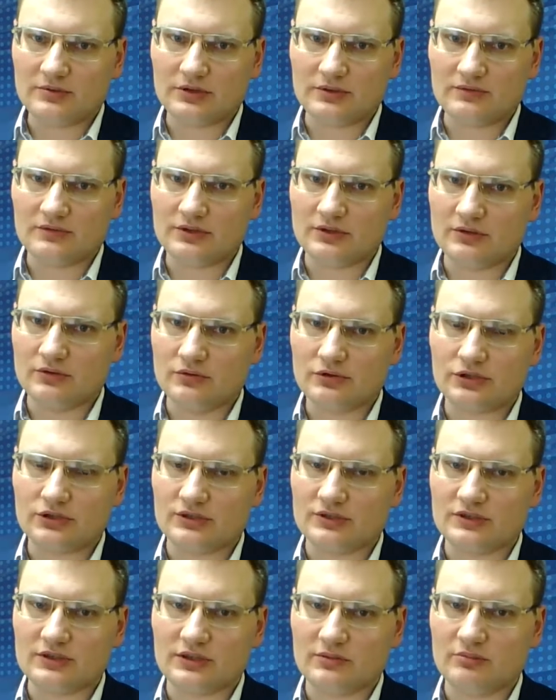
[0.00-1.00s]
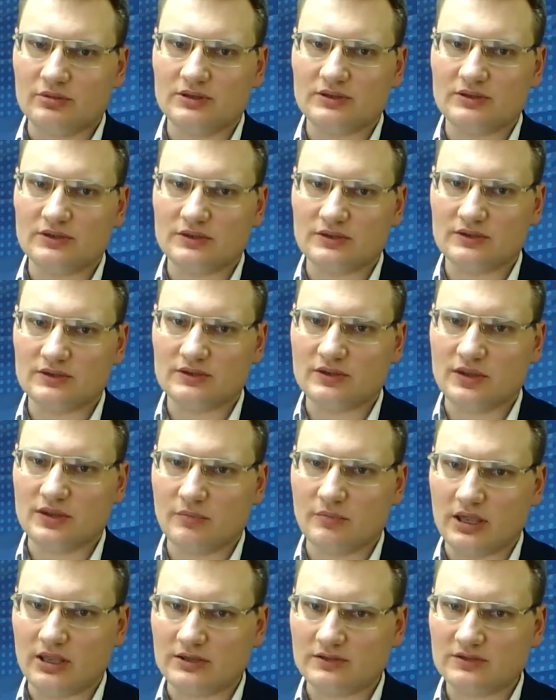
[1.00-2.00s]
types of solutions and business
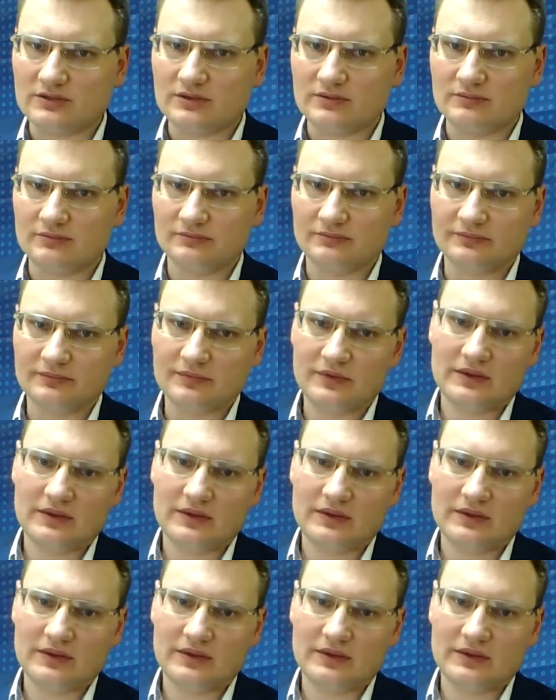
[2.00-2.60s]
domains?